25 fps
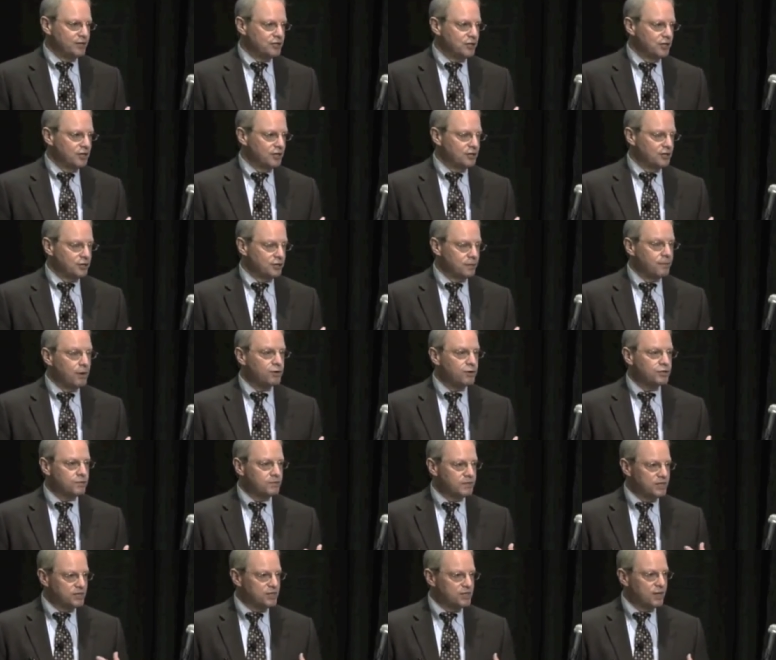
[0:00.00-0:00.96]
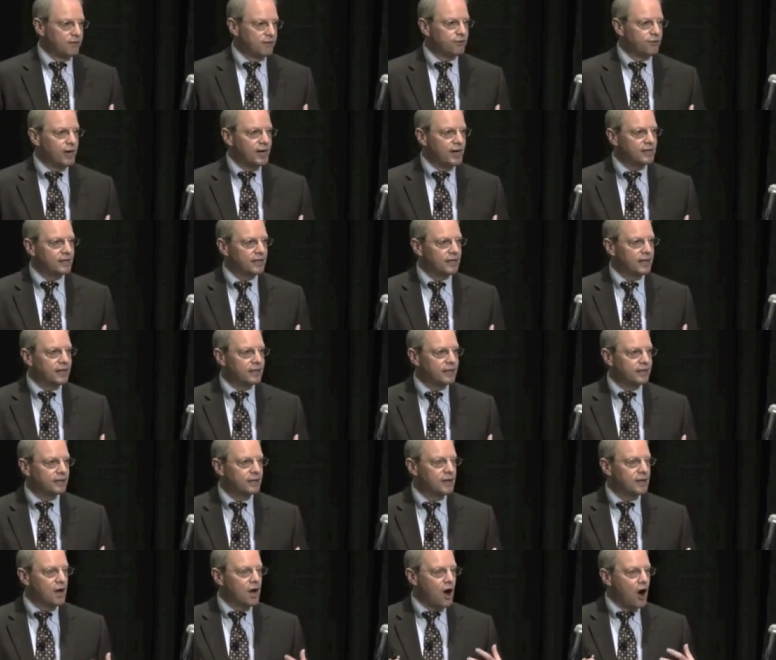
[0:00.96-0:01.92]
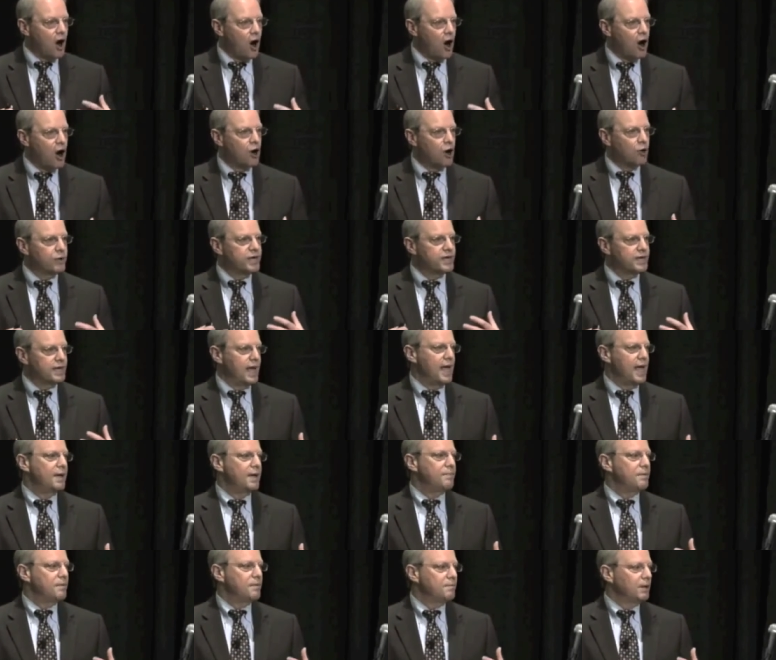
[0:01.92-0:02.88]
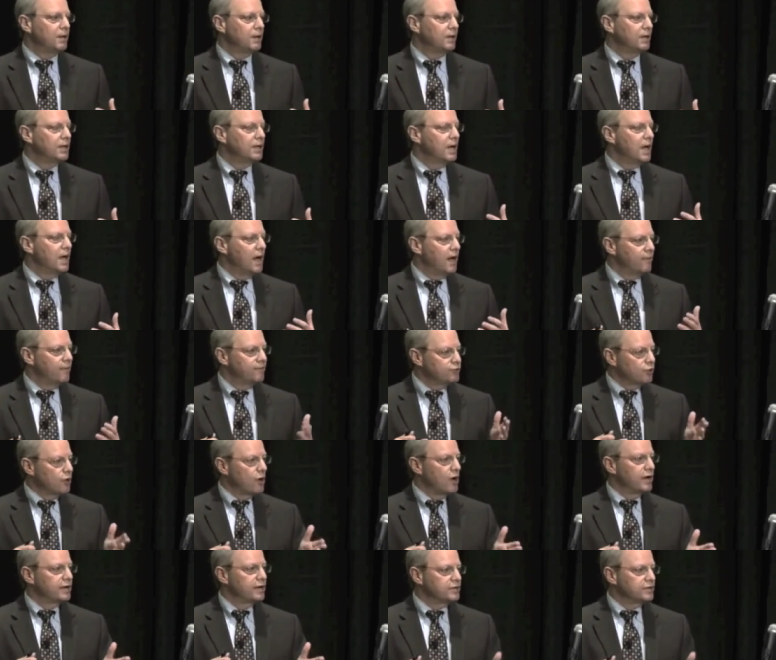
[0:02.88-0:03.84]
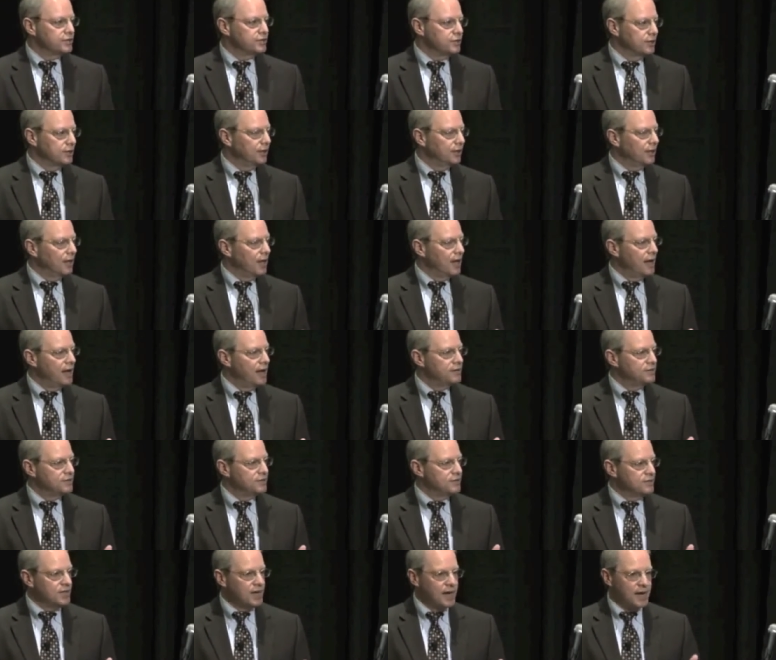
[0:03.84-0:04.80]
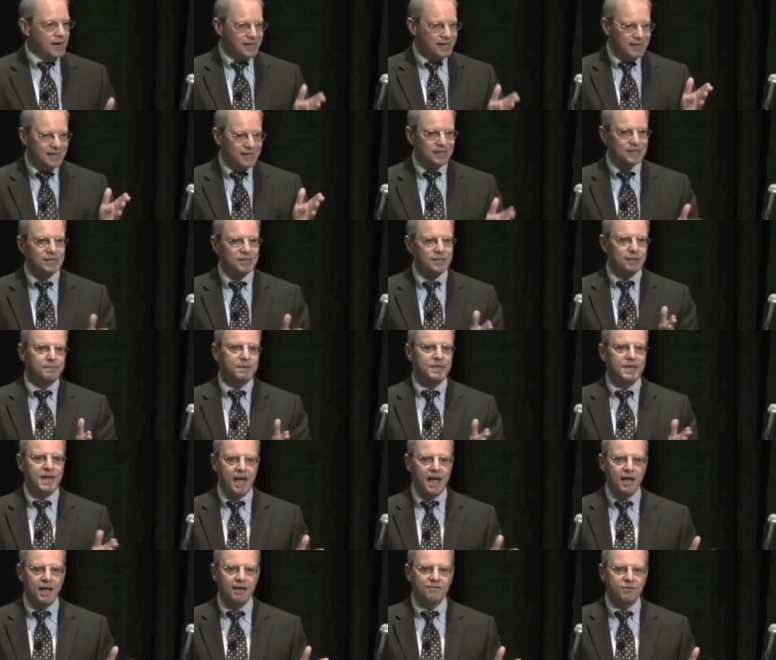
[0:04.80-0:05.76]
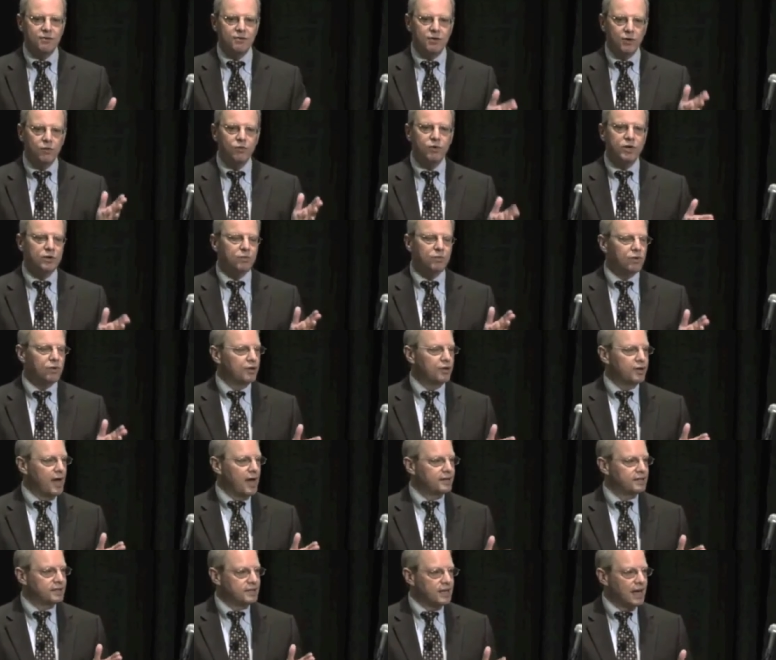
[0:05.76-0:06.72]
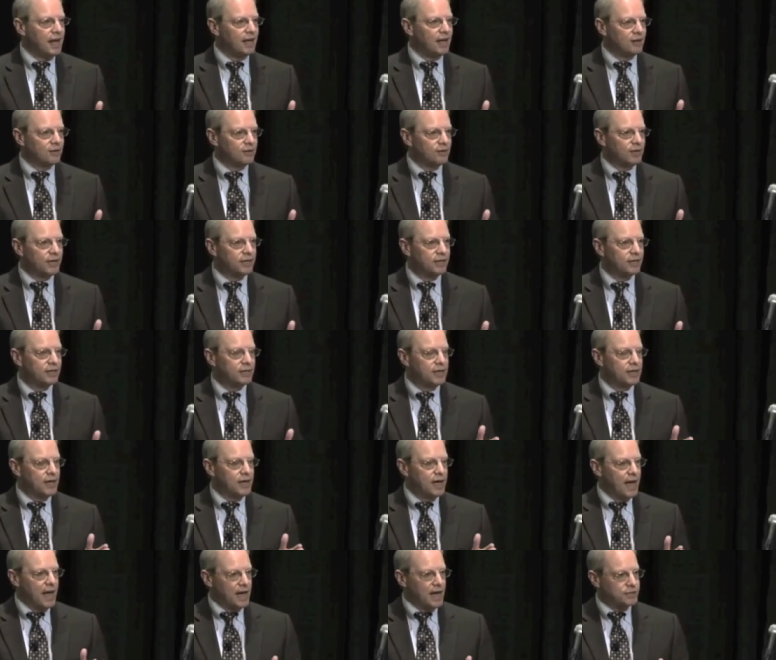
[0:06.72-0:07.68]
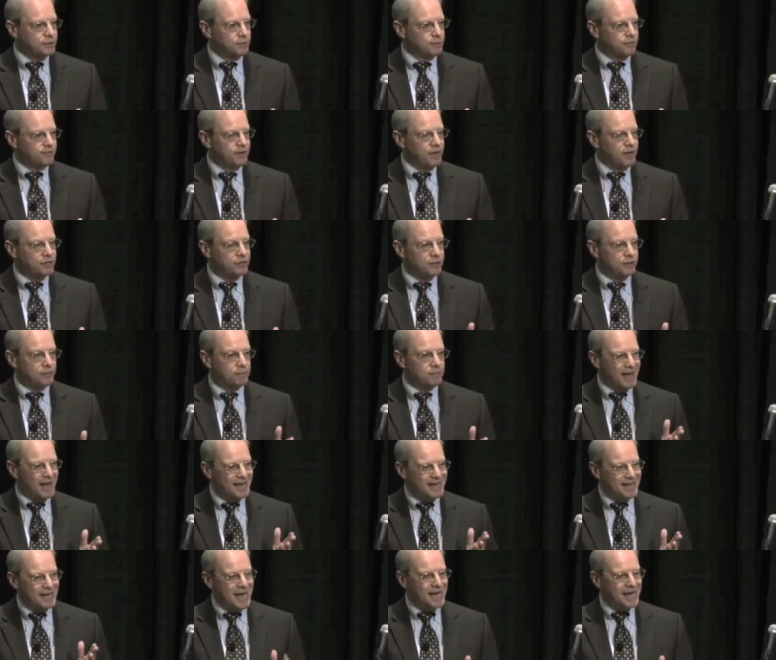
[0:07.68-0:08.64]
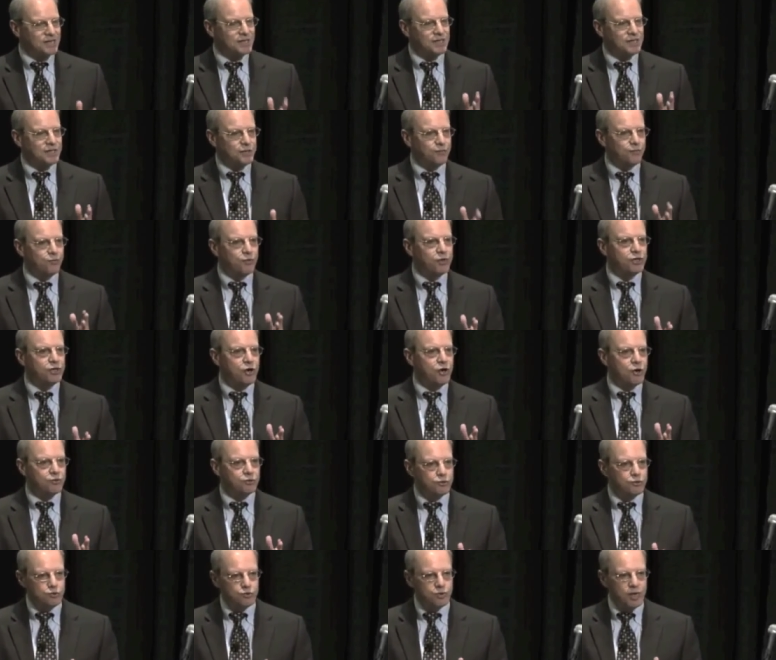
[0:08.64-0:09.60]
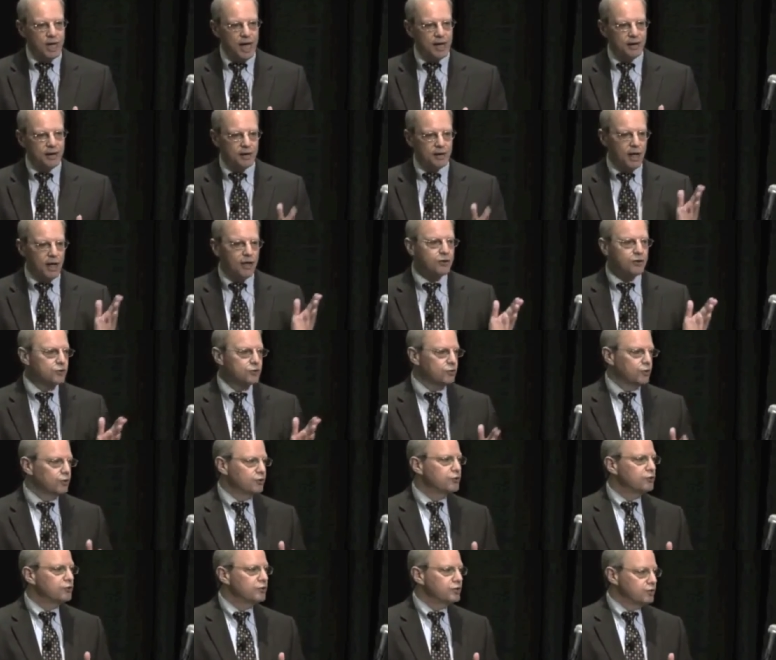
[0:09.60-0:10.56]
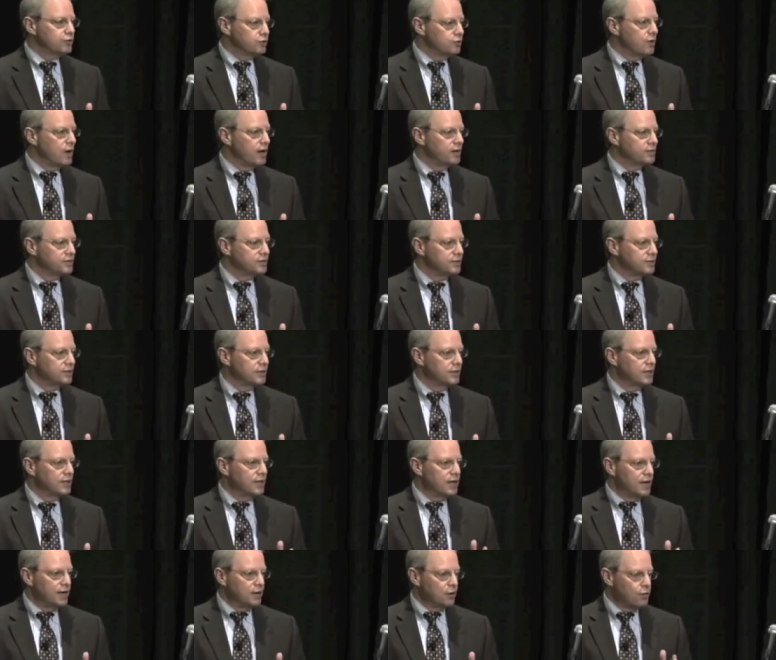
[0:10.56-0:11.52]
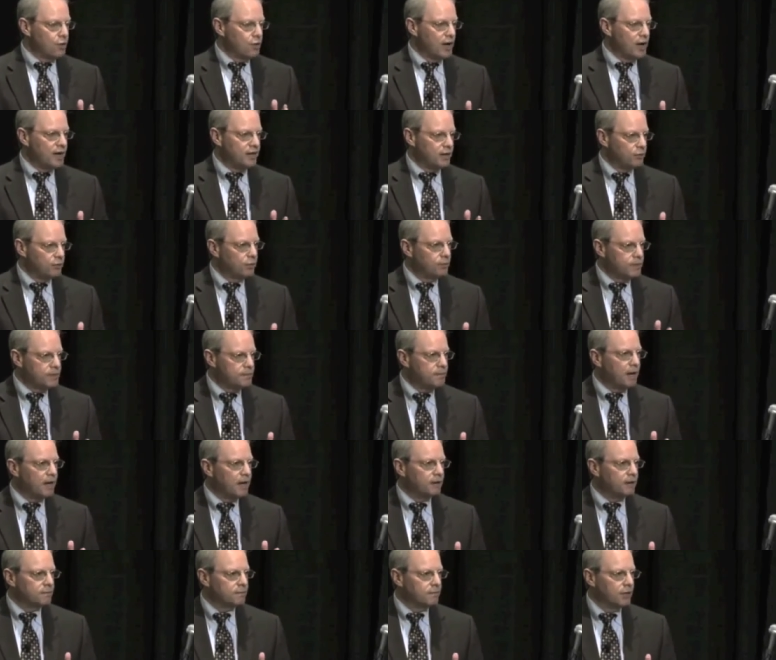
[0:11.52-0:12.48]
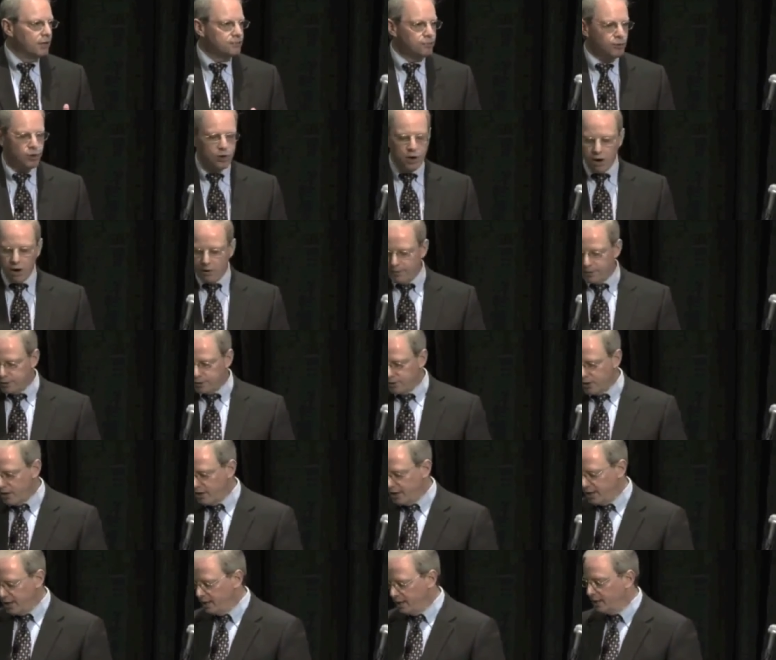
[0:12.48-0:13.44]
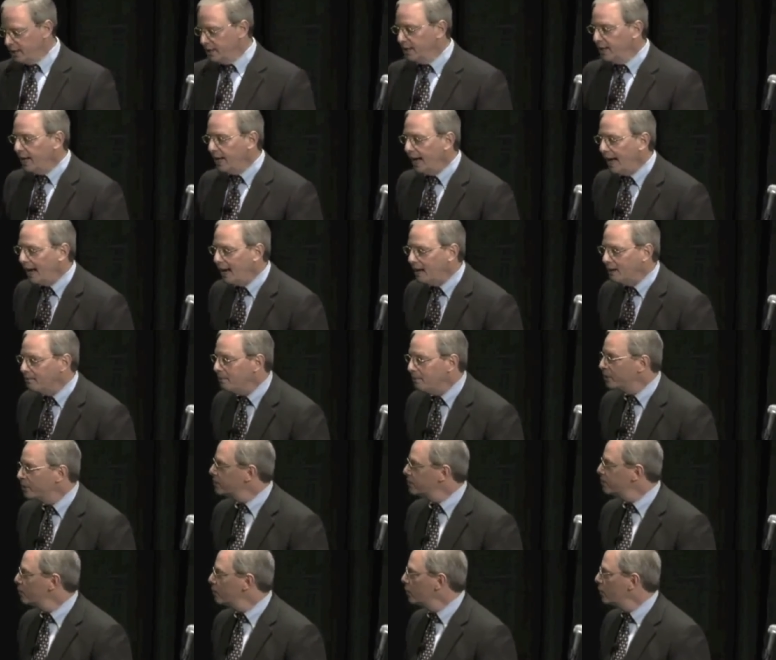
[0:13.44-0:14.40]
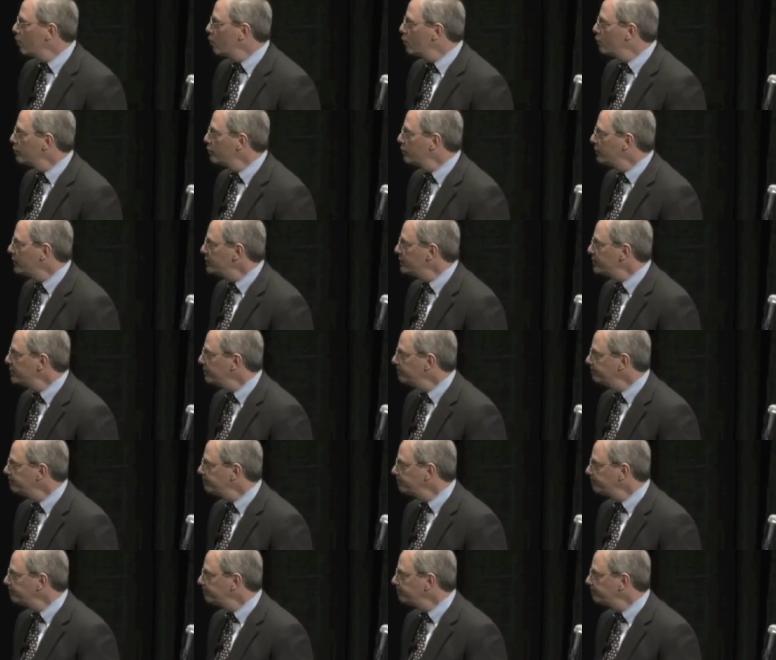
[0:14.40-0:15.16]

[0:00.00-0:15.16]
that's supposed to be self-regulating, are we capable of drawing certain lines and saying this is a behavior that we will not tolerate as a profession? My guess is if we don't do that, others will do it to us in a way that will be much more arbitrary and much more onerous.